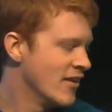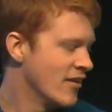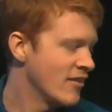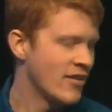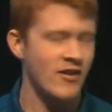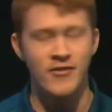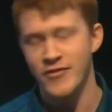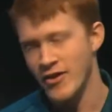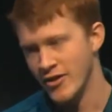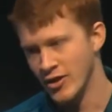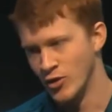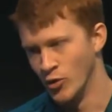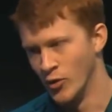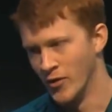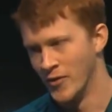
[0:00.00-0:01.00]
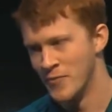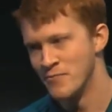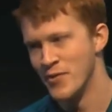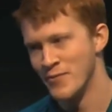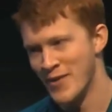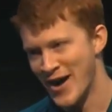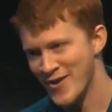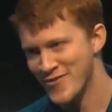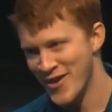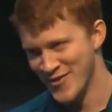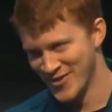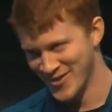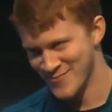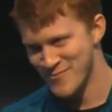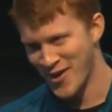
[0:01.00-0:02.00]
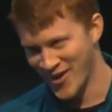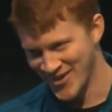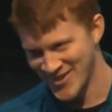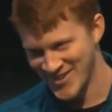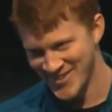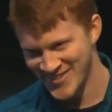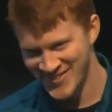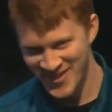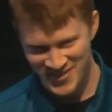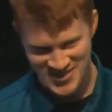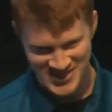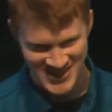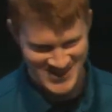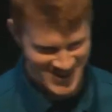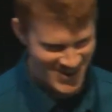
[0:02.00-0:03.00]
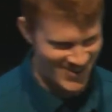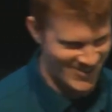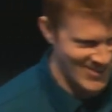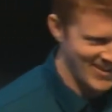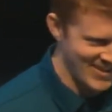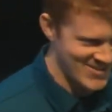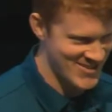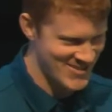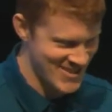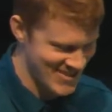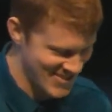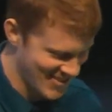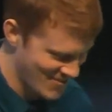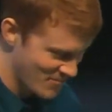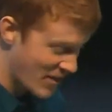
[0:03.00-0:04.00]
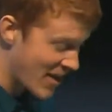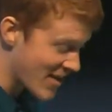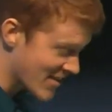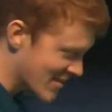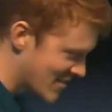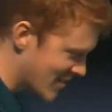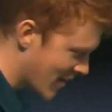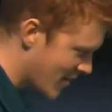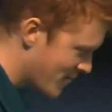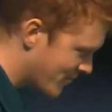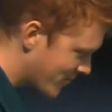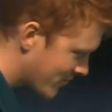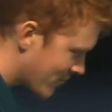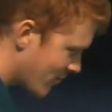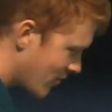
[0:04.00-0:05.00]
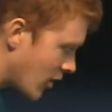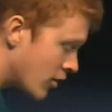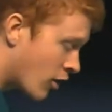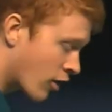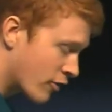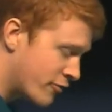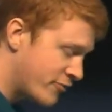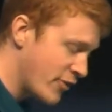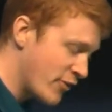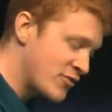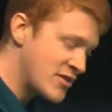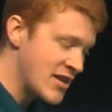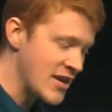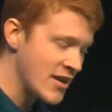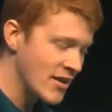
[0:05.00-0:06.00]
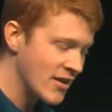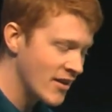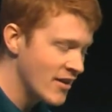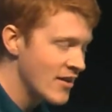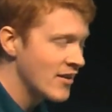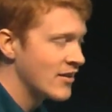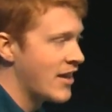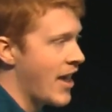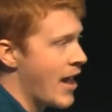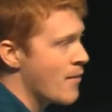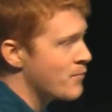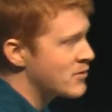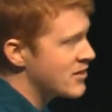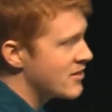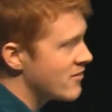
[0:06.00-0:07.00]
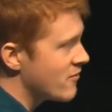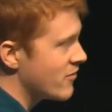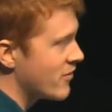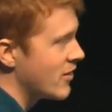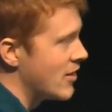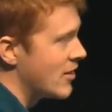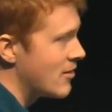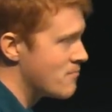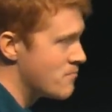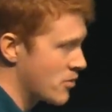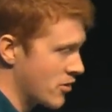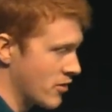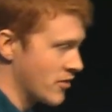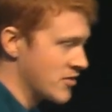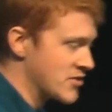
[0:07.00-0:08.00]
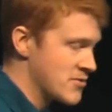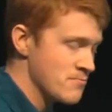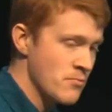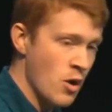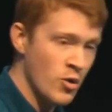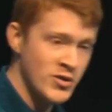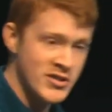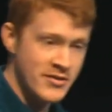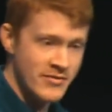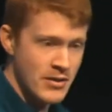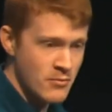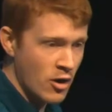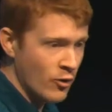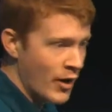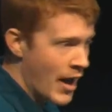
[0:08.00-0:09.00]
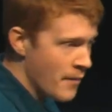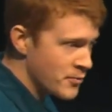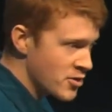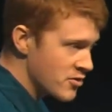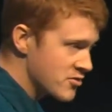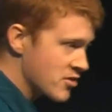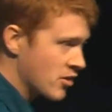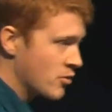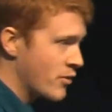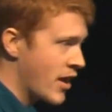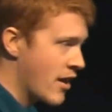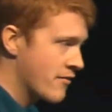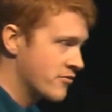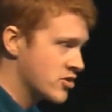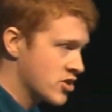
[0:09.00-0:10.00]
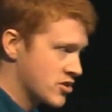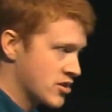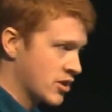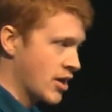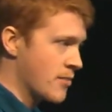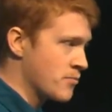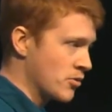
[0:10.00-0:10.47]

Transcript: that are very cool. But my favorite part of Schlitz Audubon Nature Center is our 15 captive birds. Most of them are raptors, although we have just a couple